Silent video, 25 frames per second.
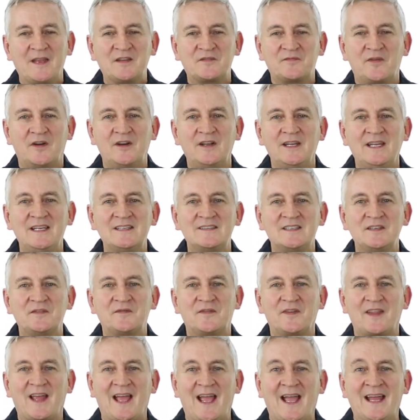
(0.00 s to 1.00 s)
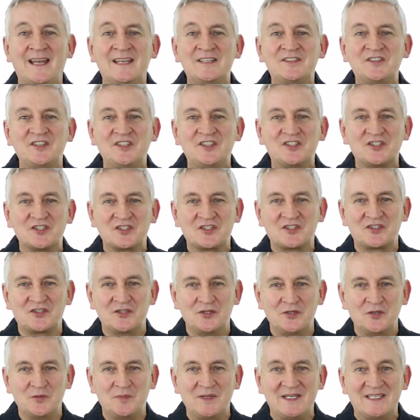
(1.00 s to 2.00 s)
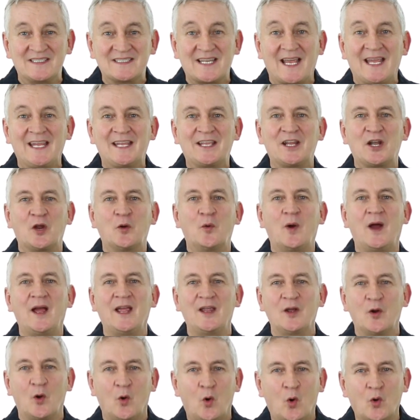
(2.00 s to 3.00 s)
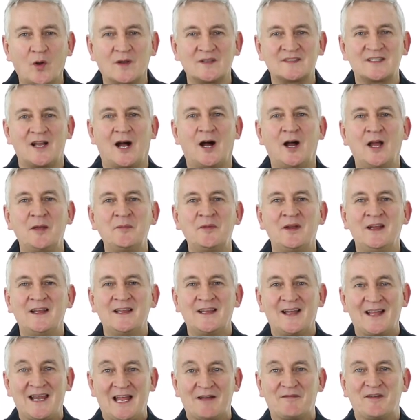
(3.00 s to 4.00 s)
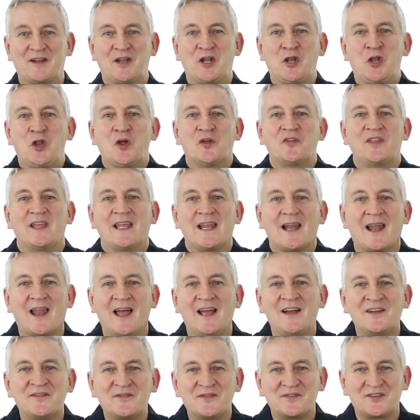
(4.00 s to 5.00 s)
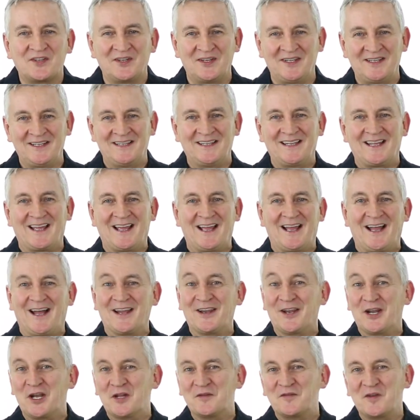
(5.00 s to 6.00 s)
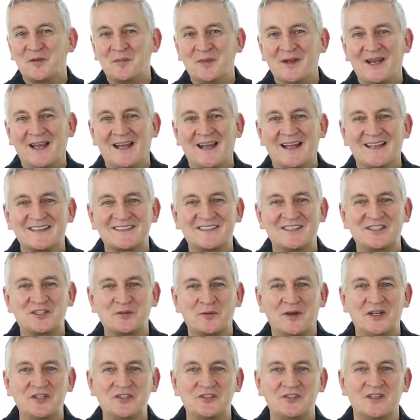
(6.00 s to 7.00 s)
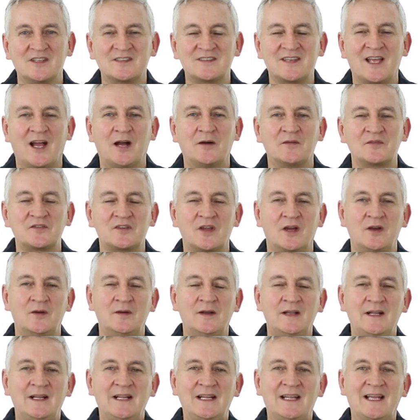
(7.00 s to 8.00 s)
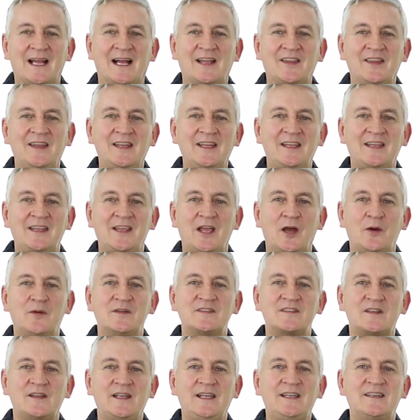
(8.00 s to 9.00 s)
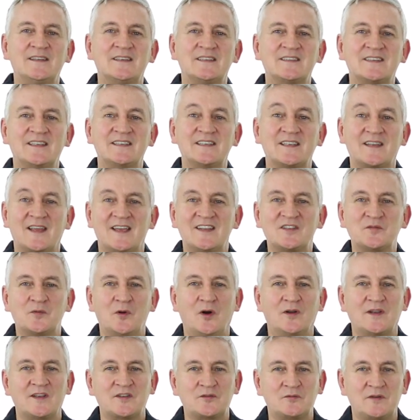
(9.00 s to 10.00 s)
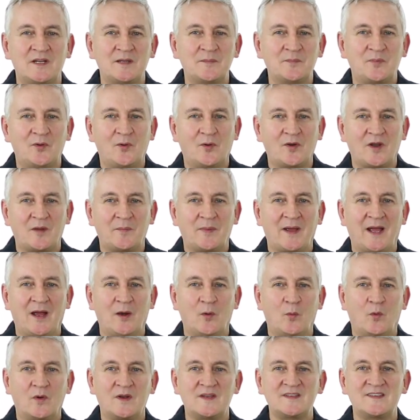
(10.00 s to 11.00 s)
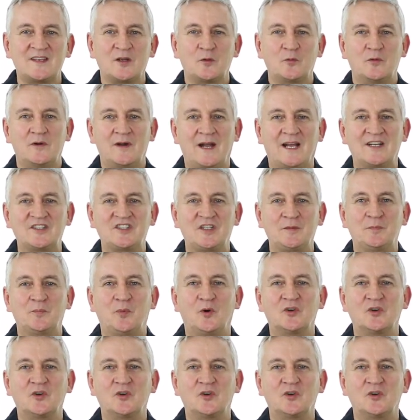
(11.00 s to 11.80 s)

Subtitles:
it's very easy for that energy just to be taken away all the time and having nothing left. I don't know if you've been in that situation yourself. So I think as leaders in today's world, it's really important about what is it we're actually